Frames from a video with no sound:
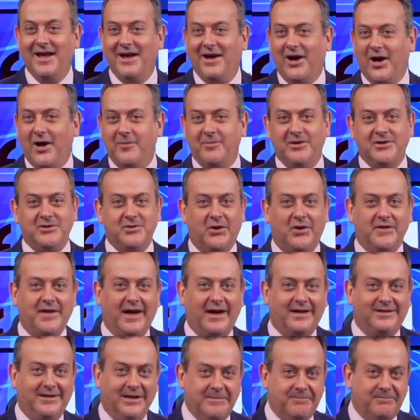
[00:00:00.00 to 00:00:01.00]
Hope you enjoyed
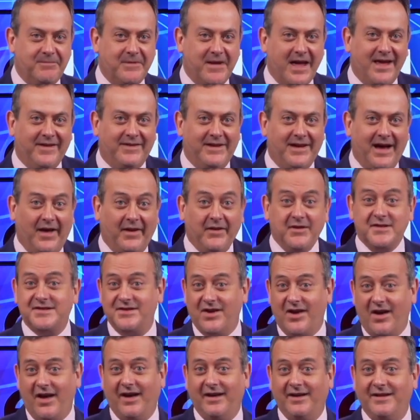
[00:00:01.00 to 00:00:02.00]
that clip. The other
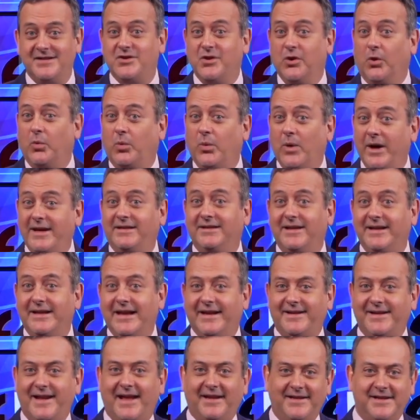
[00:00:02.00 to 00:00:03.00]
side is your weekly
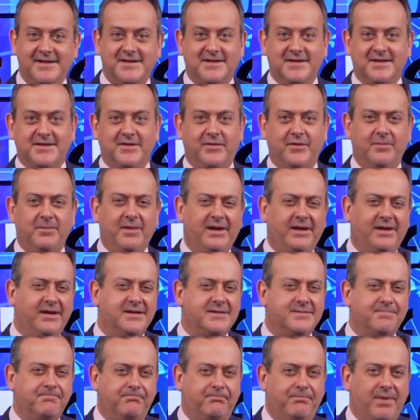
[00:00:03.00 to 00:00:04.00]
analysis of the
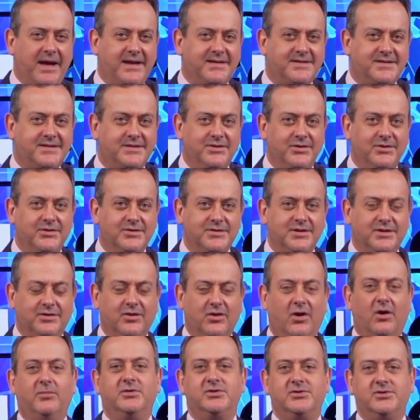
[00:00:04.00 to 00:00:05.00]
media's best news and
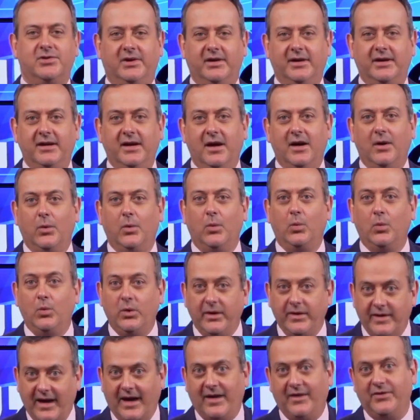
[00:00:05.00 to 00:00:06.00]
commentary
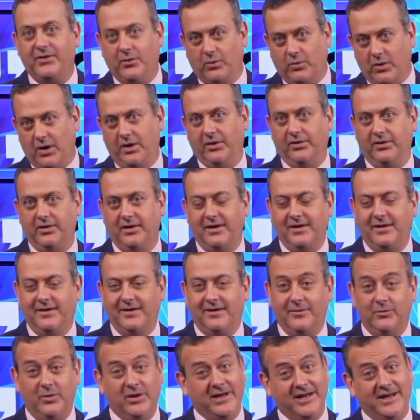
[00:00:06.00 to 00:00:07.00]
without the woke,
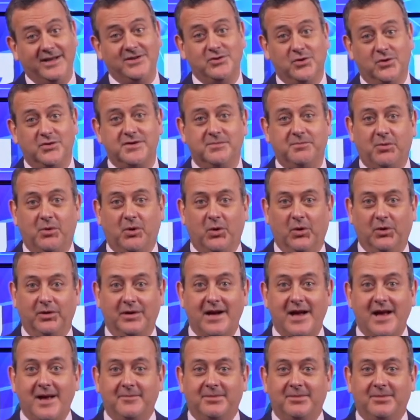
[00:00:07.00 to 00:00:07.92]
and we need your support.